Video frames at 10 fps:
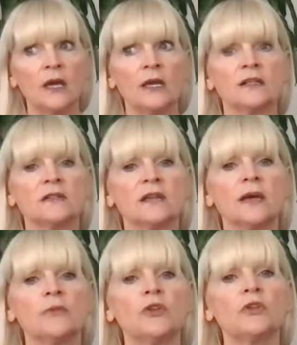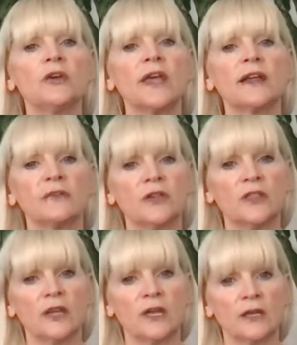It's time to look at
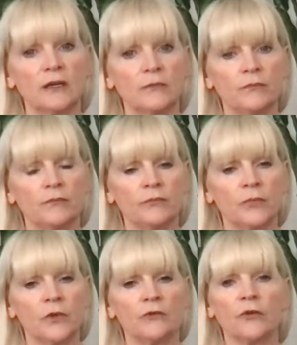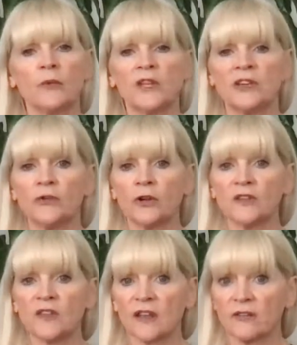everything from a different
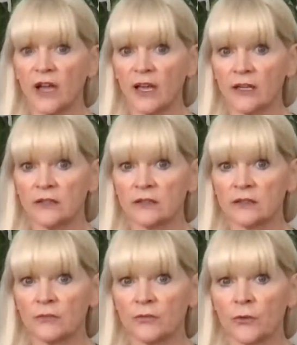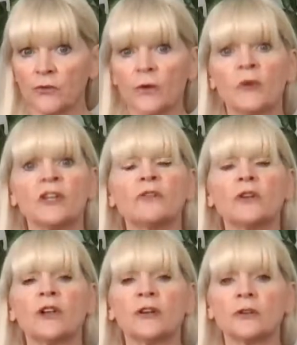set of eyes, from a
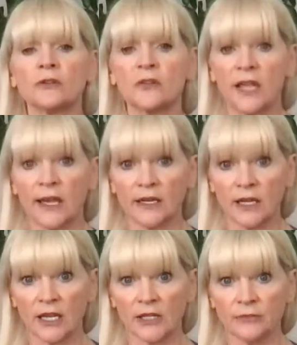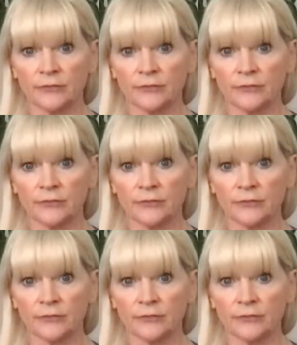different understanding.